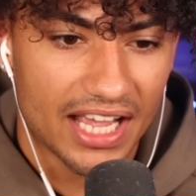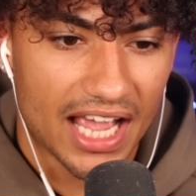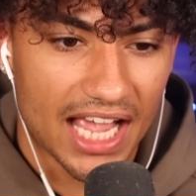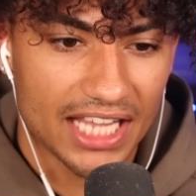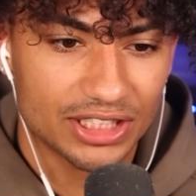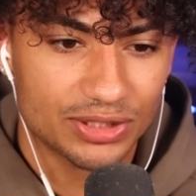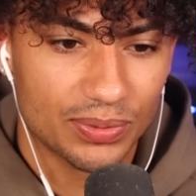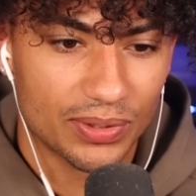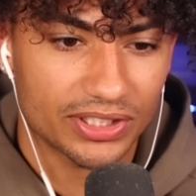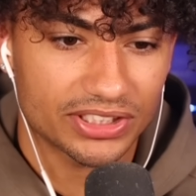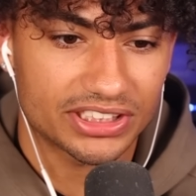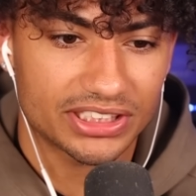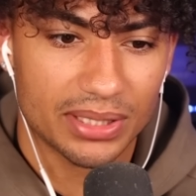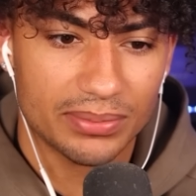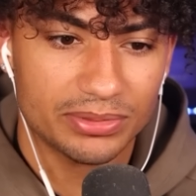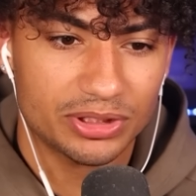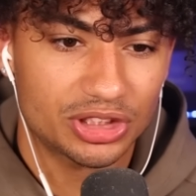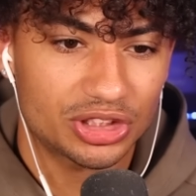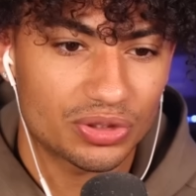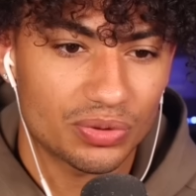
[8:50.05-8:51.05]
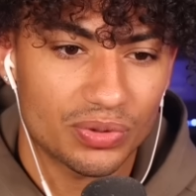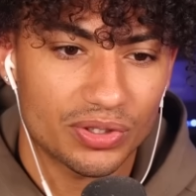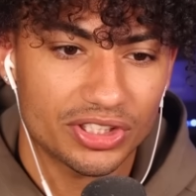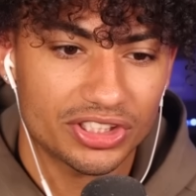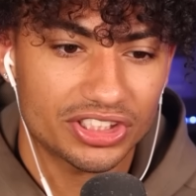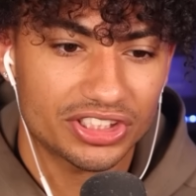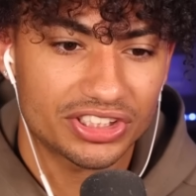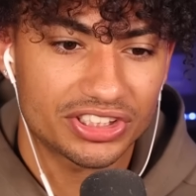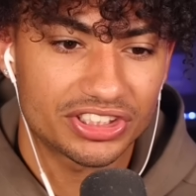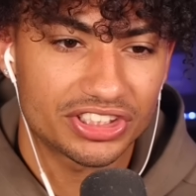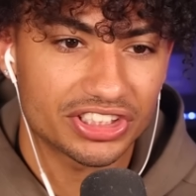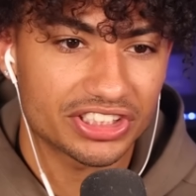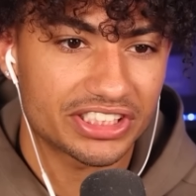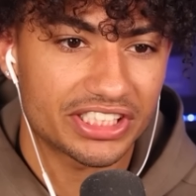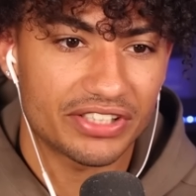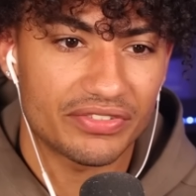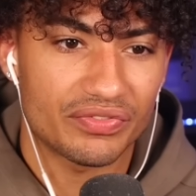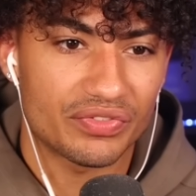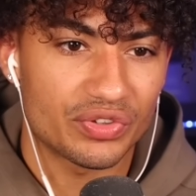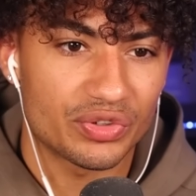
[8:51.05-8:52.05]
I swear, some shorts just
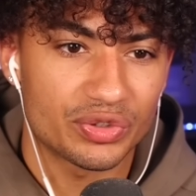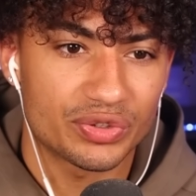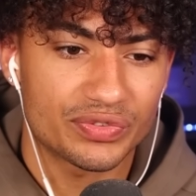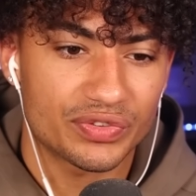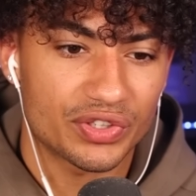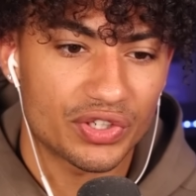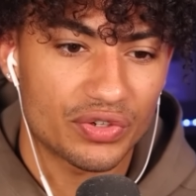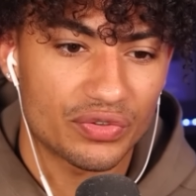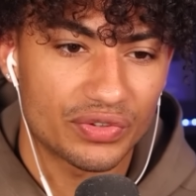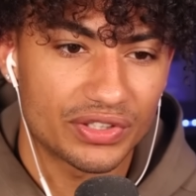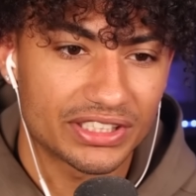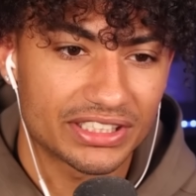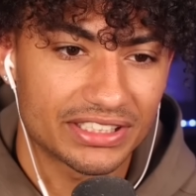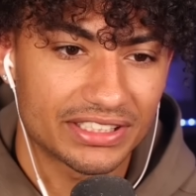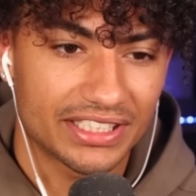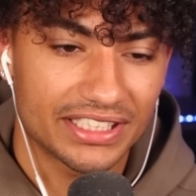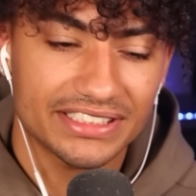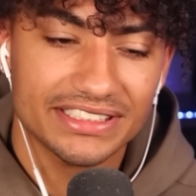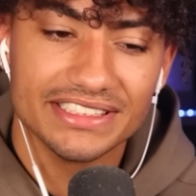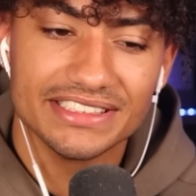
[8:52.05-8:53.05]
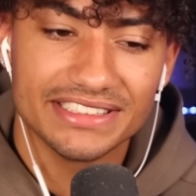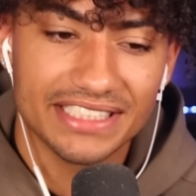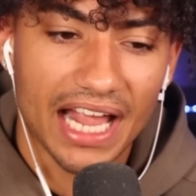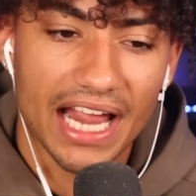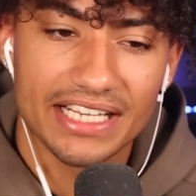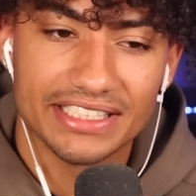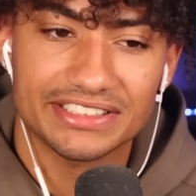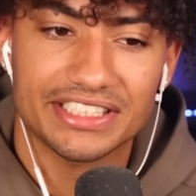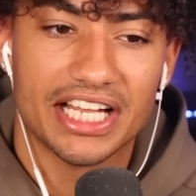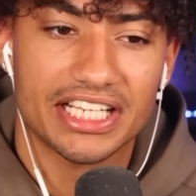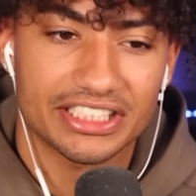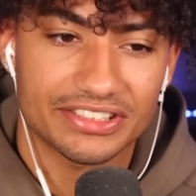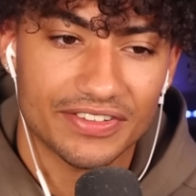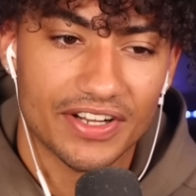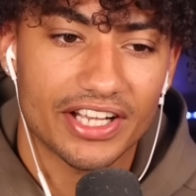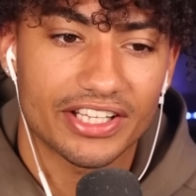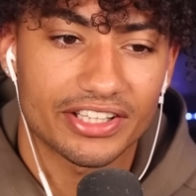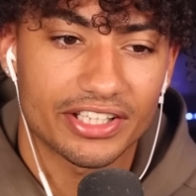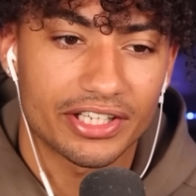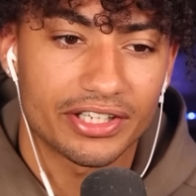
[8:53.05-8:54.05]
get views for no reason. This is kind of
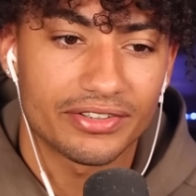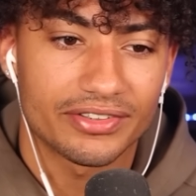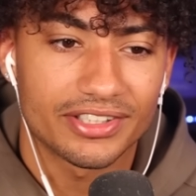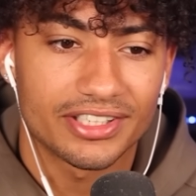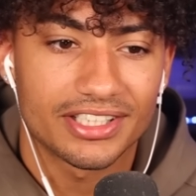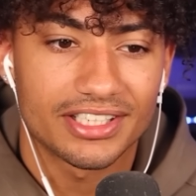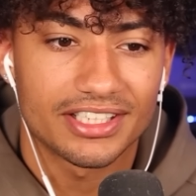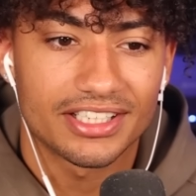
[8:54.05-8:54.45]
satisfying, though.